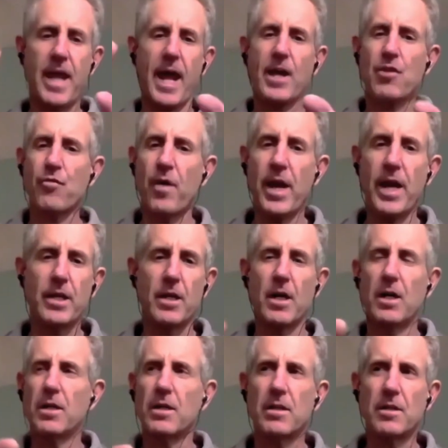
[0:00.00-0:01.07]
X-ray and
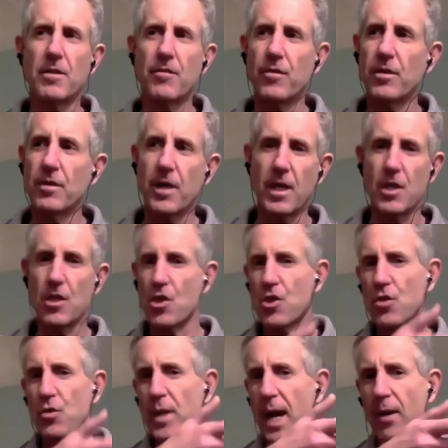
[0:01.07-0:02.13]
a different. They can
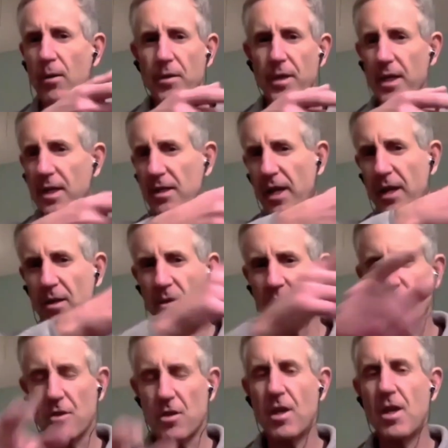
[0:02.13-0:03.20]
shoot out
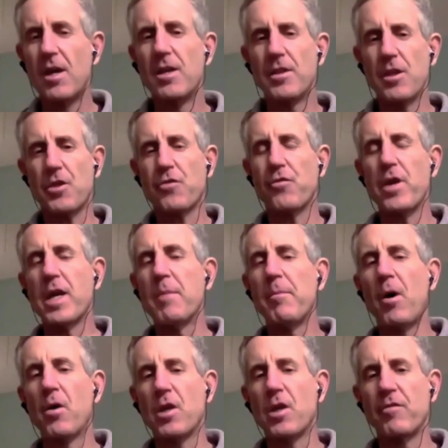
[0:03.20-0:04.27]
there's 3
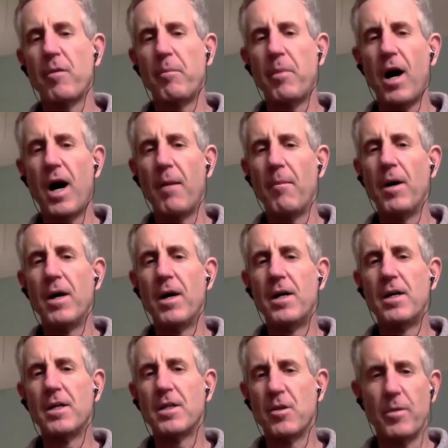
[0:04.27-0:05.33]
components of a bomb.
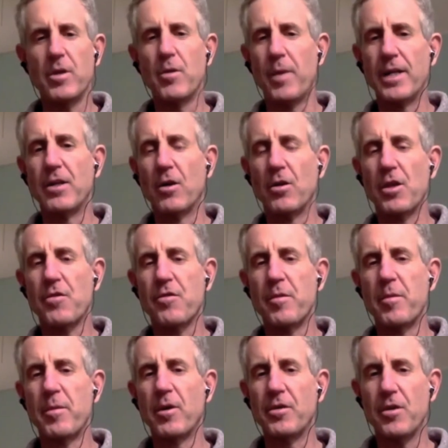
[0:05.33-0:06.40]
You might know this
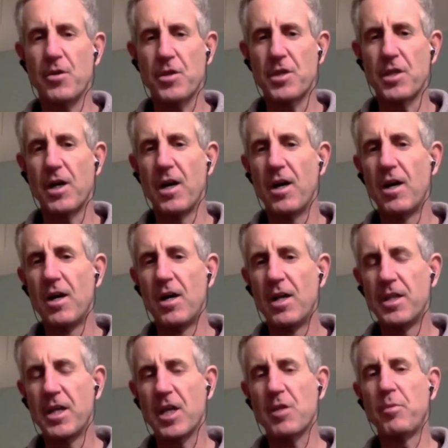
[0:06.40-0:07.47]
from the there's the. Oh, they
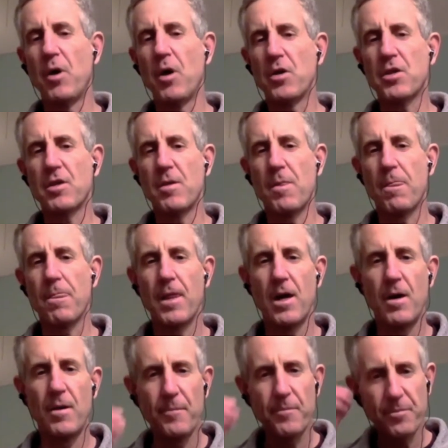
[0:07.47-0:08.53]
didn't teach us about that,
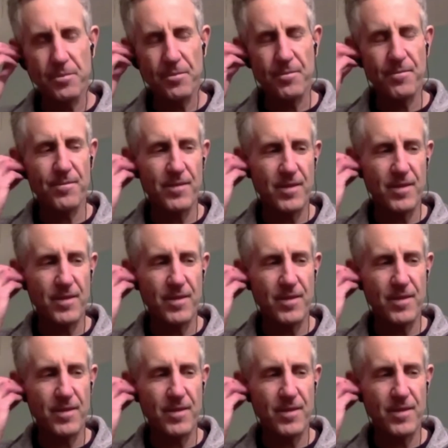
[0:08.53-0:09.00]
but yeah,